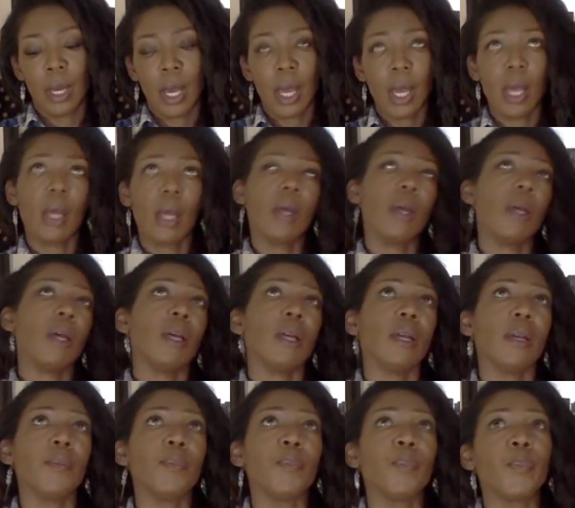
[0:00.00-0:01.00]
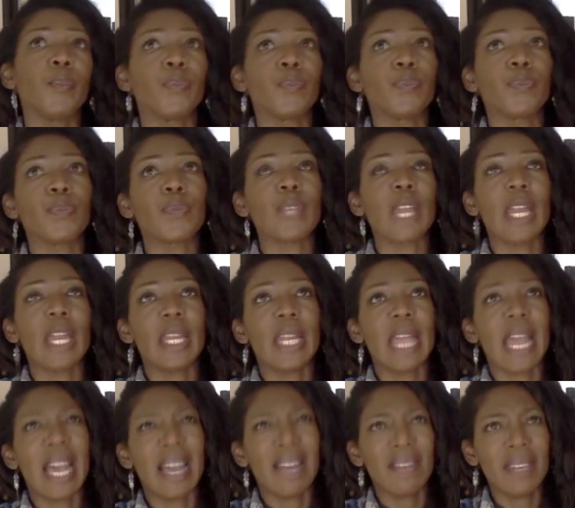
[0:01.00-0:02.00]
and
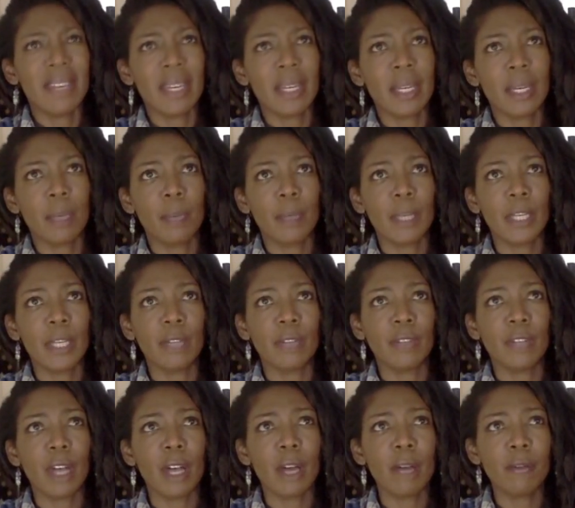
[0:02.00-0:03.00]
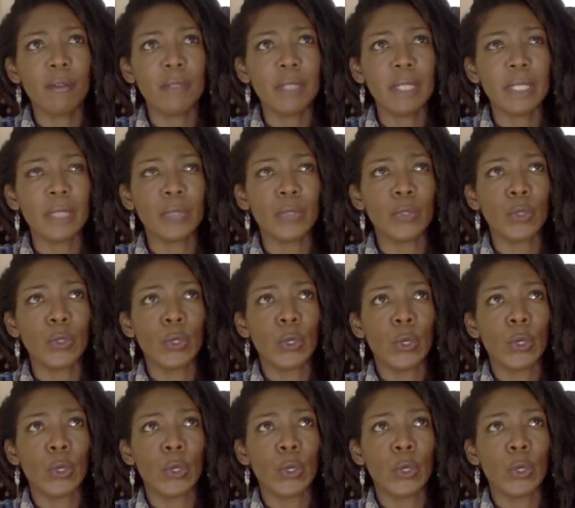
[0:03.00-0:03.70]
having a bit of conflict